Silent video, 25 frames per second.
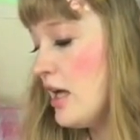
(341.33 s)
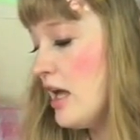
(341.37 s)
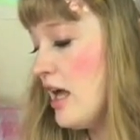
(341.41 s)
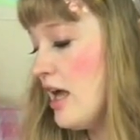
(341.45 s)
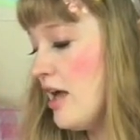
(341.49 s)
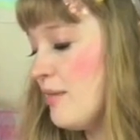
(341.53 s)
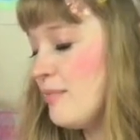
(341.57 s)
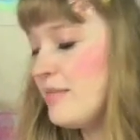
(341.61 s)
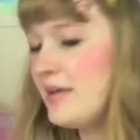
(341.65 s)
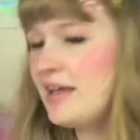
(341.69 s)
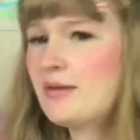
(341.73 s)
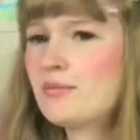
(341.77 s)

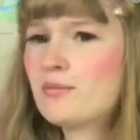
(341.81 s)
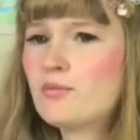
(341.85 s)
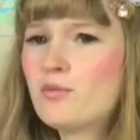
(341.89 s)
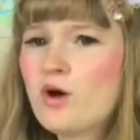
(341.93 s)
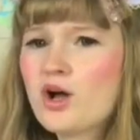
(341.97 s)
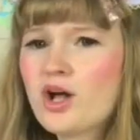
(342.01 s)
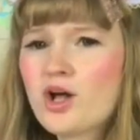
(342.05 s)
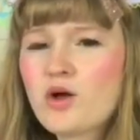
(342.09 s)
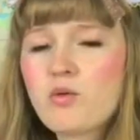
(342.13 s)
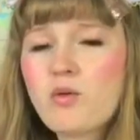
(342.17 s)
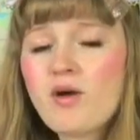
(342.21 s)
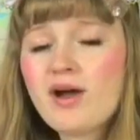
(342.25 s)
I mean,
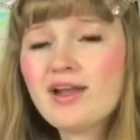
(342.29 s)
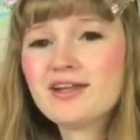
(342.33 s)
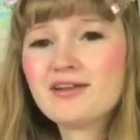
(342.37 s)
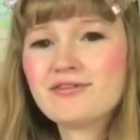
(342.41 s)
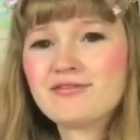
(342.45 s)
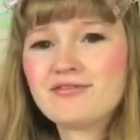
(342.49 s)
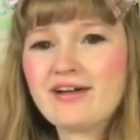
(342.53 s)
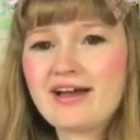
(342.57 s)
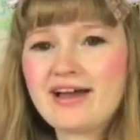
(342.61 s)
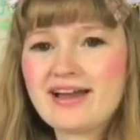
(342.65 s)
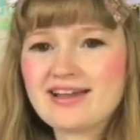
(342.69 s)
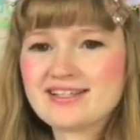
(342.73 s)
what
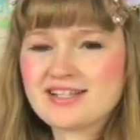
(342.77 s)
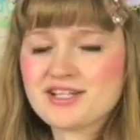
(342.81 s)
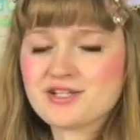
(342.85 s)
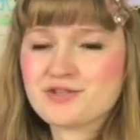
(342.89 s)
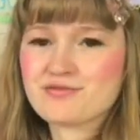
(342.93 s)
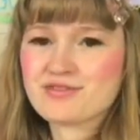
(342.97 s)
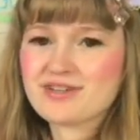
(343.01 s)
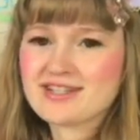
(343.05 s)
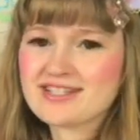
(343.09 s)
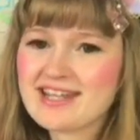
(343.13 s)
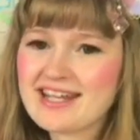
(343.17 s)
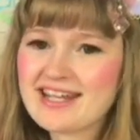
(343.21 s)
qualifies as
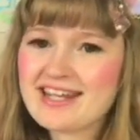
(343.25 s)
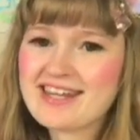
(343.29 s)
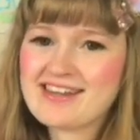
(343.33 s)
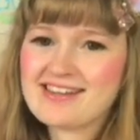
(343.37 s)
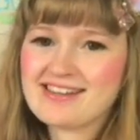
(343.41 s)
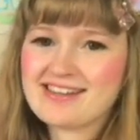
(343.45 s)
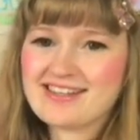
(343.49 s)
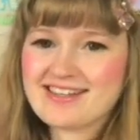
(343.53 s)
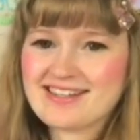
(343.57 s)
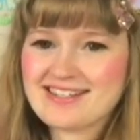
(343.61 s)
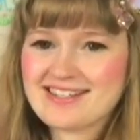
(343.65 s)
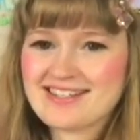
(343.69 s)

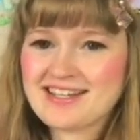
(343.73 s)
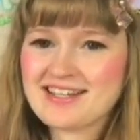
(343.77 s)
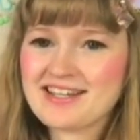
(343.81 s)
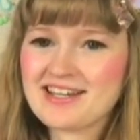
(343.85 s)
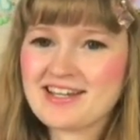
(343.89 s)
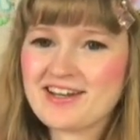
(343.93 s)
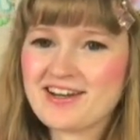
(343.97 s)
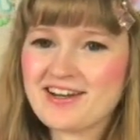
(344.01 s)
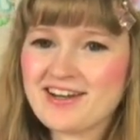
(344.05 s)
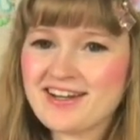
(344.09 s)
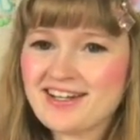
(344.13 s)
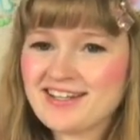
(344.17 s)
ridiculous
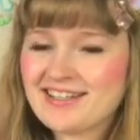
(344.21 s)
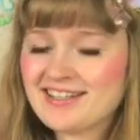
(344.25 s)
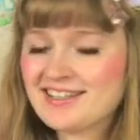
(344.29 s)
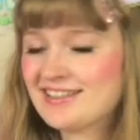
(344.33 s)
here?